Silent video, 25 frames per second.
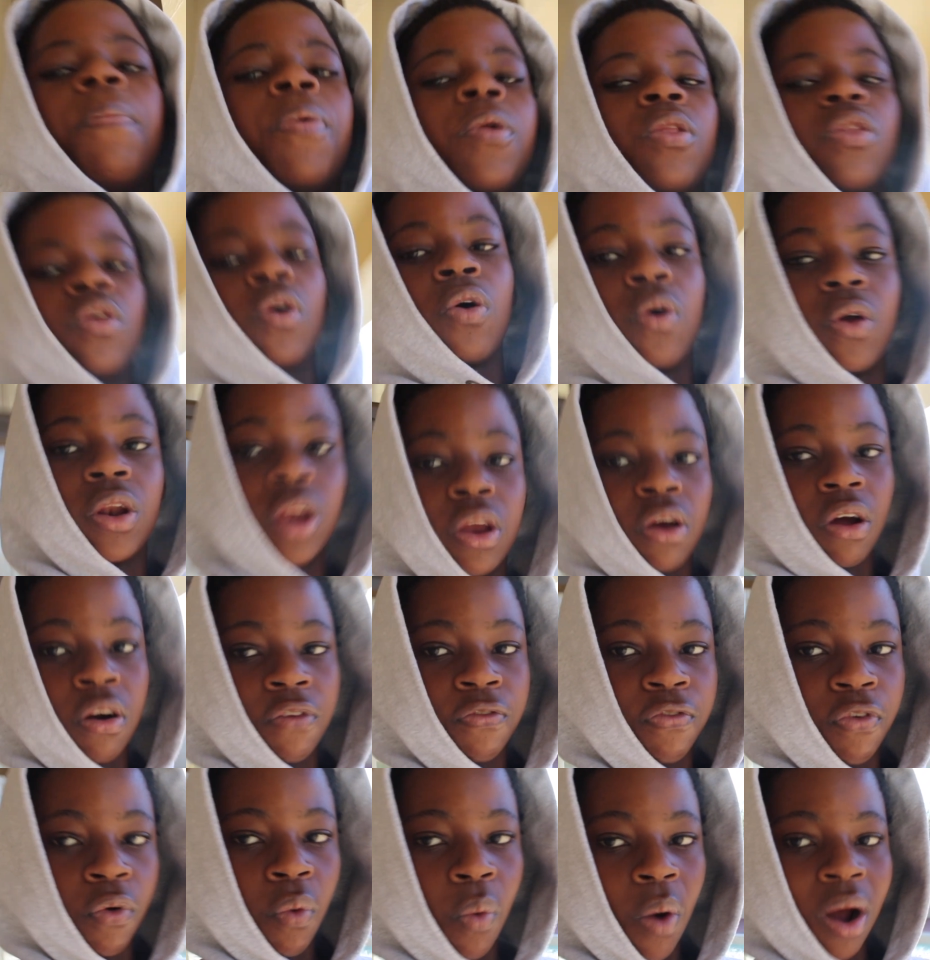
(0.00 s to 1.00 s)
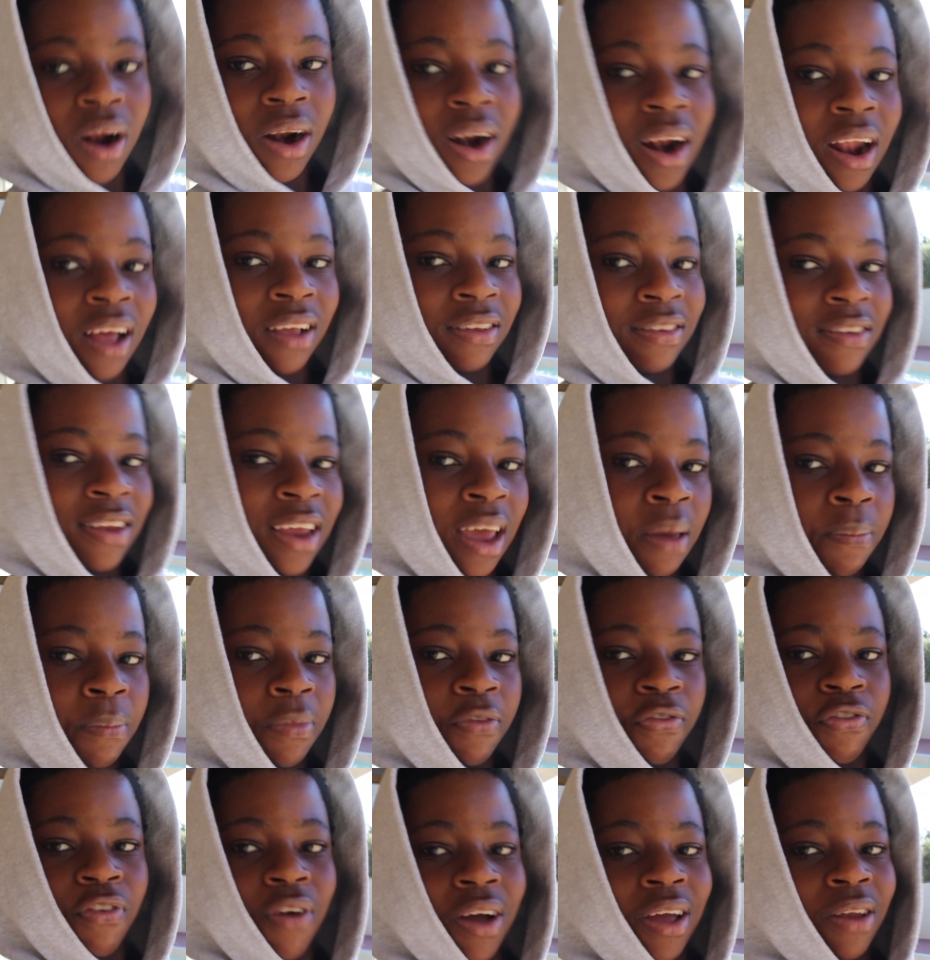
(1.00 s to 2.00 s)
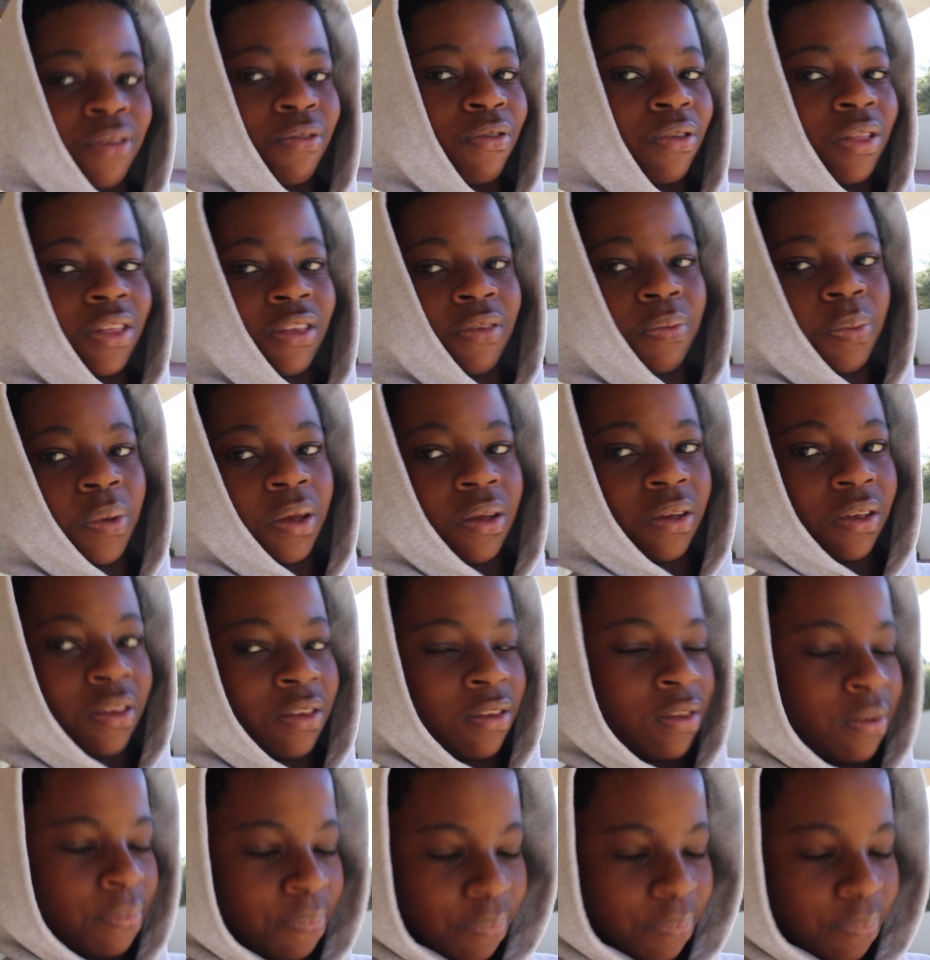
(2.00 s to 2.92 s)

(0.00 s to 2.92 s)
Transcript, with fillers: put the hoodie on for one last time before I do this because